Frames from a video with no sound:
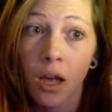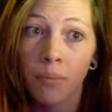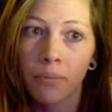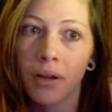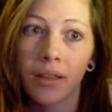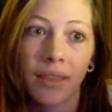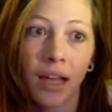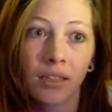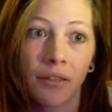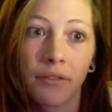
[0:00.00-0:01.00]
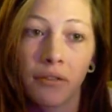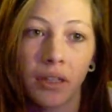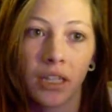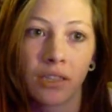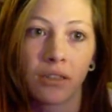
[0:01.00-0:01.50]
but that
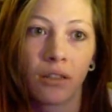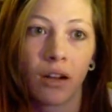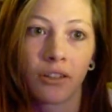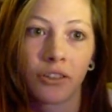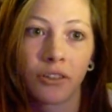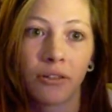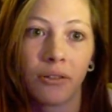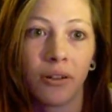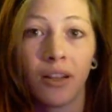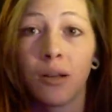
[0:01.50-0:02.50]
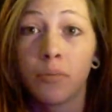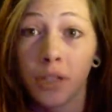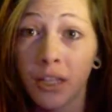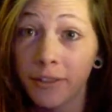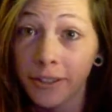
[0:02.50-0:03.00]
definitely is not true.
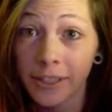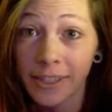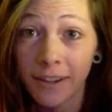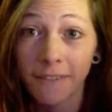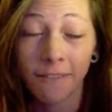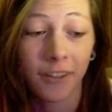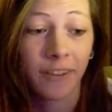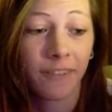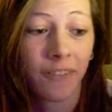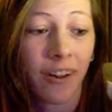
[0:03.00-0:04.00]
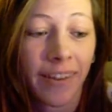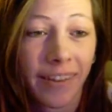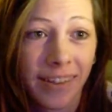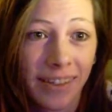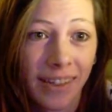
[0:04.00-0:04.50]
Believe in yourself, you got
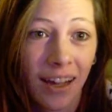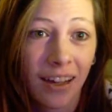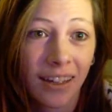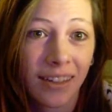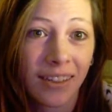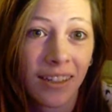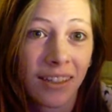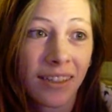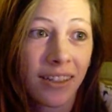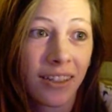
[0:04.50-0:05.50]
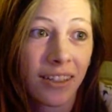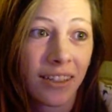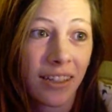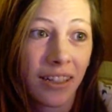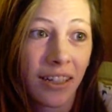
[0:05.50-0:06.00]
this, guys.
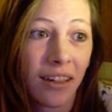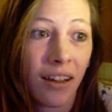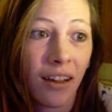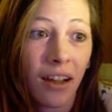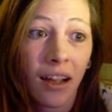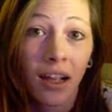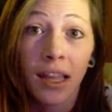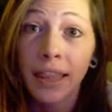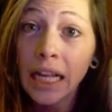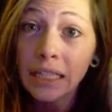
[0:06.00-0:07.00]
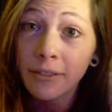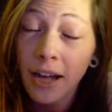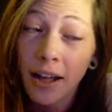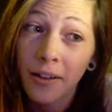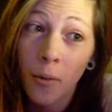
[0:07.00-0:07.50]
Seriously. Thanks
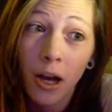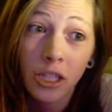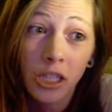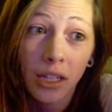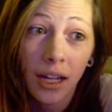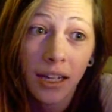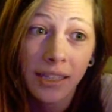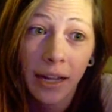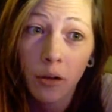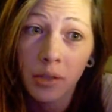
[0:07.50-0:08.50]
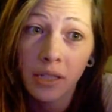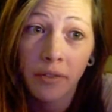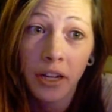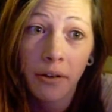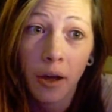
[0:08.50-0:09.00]
for watching, guys. I hope this
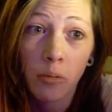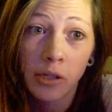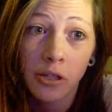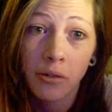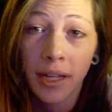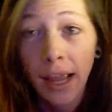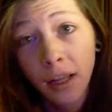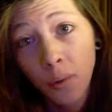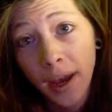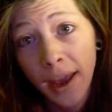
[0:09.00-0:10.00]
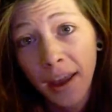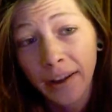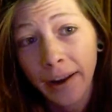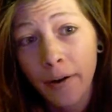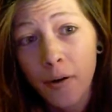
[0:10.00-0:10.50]
video helped you in any way,
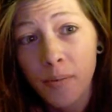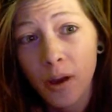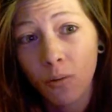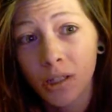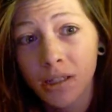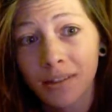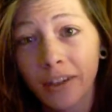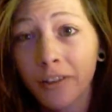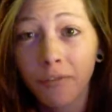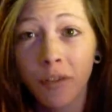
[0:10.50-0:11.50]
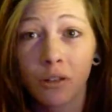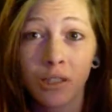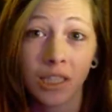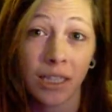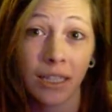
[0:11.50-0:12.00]
and I hope it wasn't
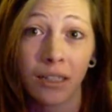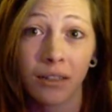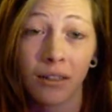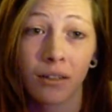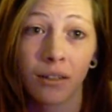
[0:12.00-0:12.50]
confusing